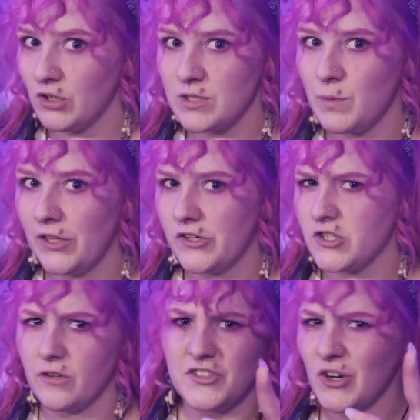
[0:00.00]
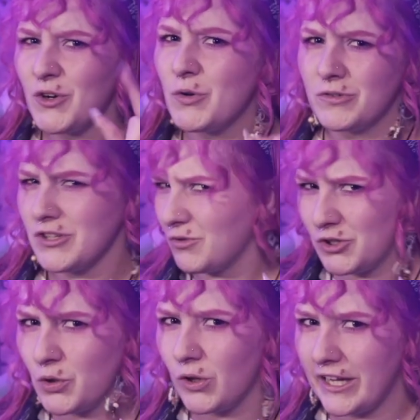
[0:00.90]
don't spoil yourself. Don't go don't
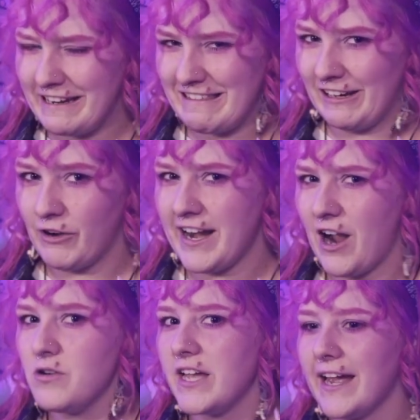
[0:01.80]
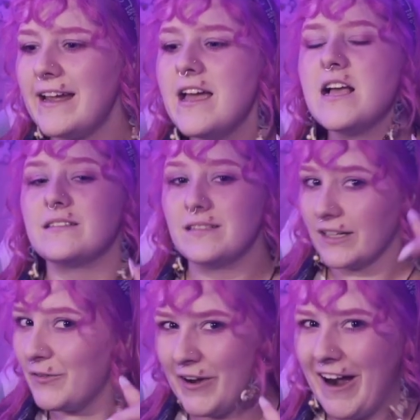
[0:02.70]
Google anything right now, okay?
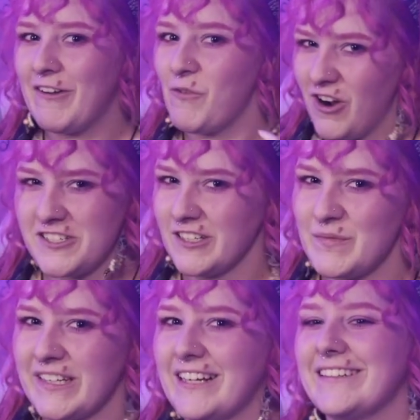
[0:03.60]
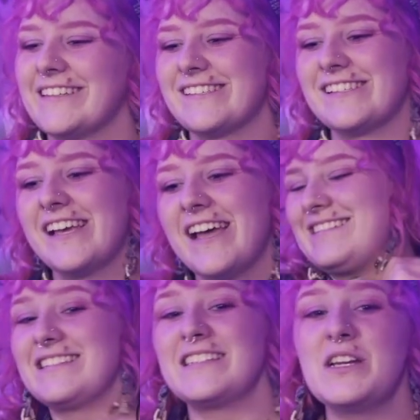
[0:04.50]
Stick around and watch it because
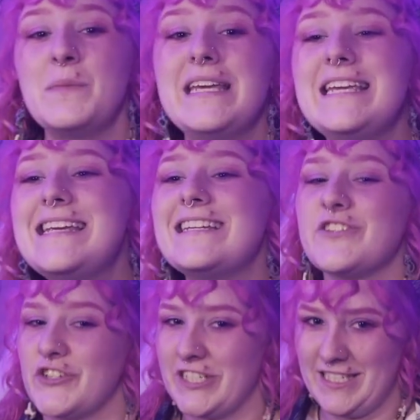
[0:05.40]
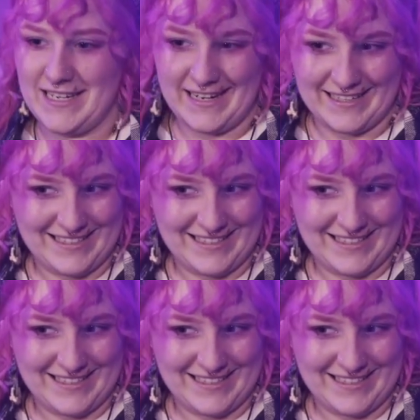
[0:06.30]
this is gonna be interesting.